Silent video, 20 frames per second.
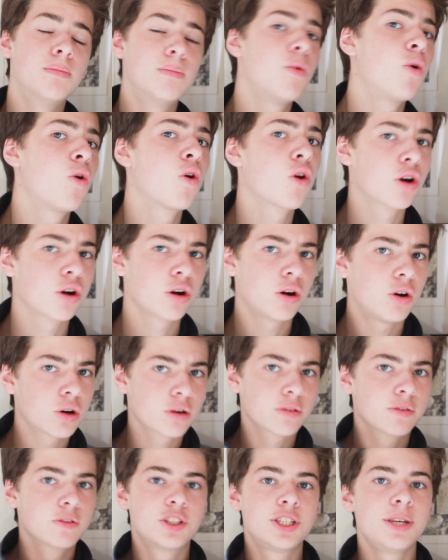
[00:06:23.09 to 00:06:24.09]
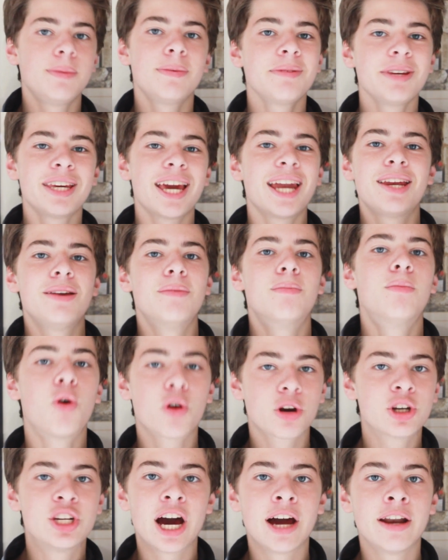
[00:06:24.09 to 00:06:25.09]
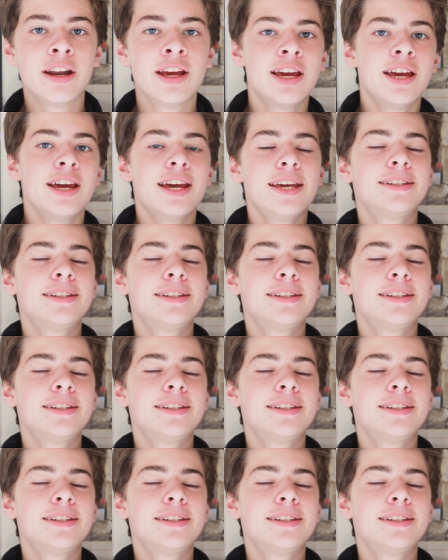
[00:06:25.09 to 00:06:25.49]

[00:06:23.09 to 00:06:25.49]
more or seem to be getting more done,